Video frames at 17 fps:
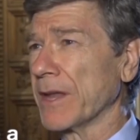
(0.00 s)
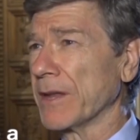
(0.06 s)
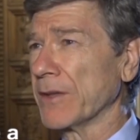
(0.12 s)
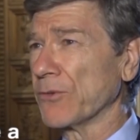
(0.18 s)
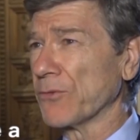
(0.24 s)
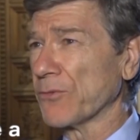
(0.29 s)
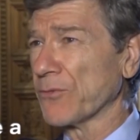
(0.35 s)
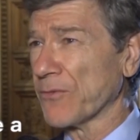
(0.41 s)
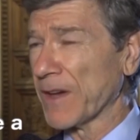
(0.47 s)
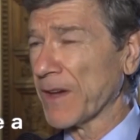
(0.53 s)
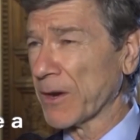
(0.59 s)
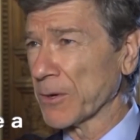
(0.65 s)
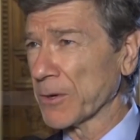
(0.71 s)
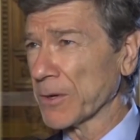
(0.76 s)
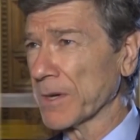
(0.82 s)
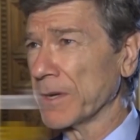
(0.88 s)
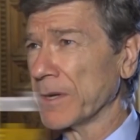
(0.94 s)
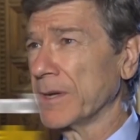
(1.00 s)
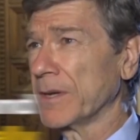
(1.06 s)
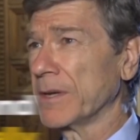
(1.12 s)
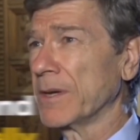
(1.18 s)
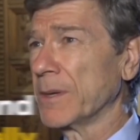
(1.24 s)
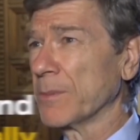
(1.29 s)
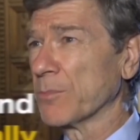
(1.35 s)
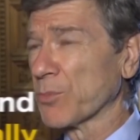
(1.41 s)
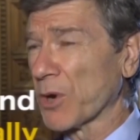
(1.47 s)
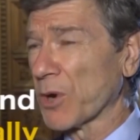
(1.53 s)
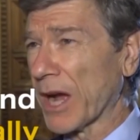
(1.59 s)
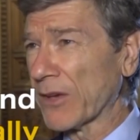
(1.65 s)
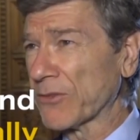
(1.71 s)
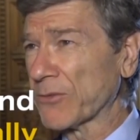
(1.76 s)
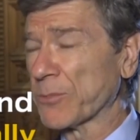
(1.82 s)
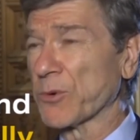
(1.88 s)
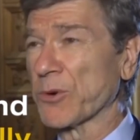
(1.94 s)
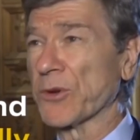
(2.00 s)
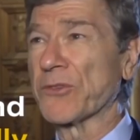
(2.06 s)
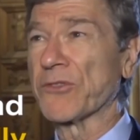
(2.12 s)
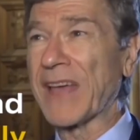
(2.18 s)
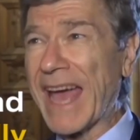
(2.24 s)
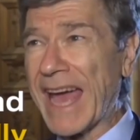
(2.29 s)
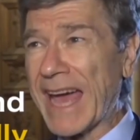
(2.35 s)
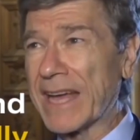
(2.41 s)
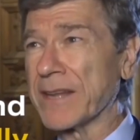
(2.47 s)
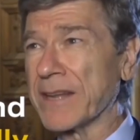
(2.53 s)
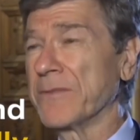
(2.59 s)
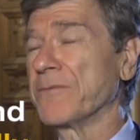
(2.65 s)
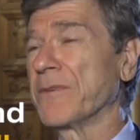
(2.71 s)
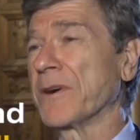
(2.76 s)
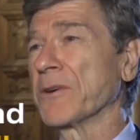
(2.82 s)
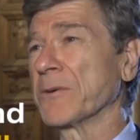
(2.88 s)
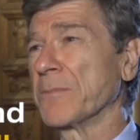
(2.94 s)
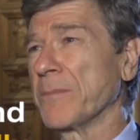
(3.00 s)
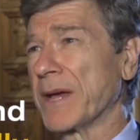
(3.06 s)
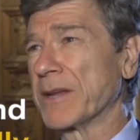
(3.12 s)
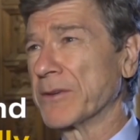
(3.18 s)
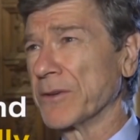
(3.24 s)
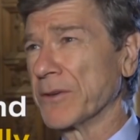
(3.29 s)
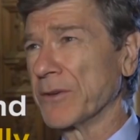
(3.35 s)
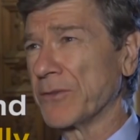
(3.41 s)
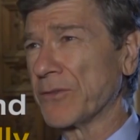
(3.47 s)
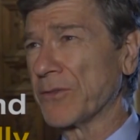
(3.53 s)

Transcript: that is fair, prosperous, and environmentally